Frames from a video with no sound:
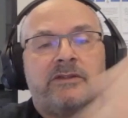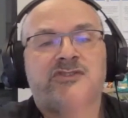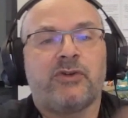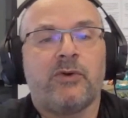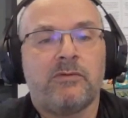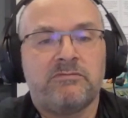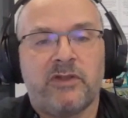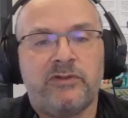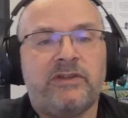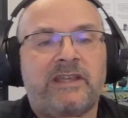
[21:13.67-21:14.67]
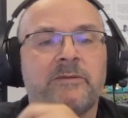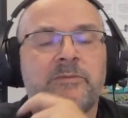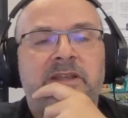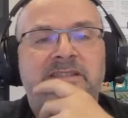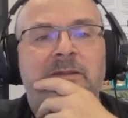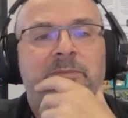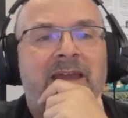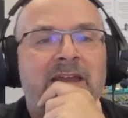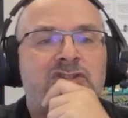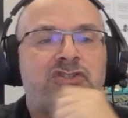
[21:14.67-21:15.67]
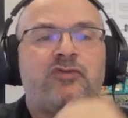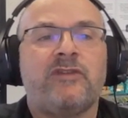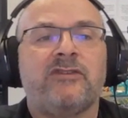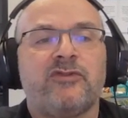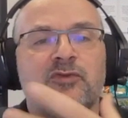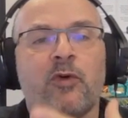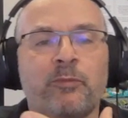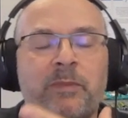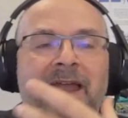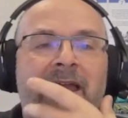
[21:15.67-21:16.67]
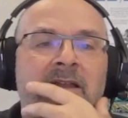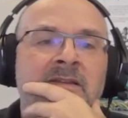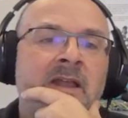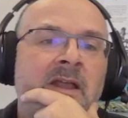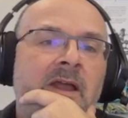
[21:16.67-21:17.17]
So you can mix and match, create your own plan,